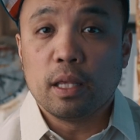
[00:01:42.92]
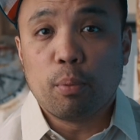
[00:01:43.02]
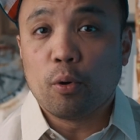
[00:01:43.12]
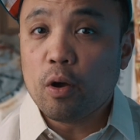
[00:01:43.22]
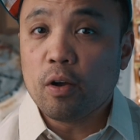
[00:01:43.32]
The
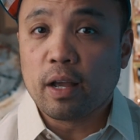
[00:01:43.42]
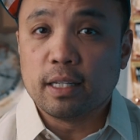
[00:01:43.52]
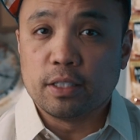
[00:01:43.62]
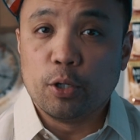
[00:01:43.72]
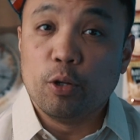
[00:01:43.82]
barong
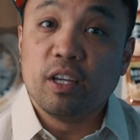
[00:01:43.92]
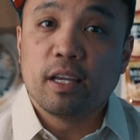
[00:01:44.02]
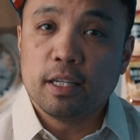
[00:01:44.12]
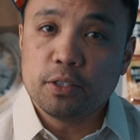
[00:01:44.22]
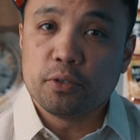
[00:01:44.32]
has a unique
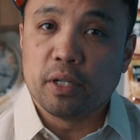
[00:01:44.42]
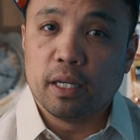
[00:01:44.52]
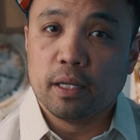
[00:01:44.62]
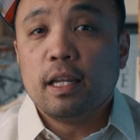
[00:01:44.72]
history.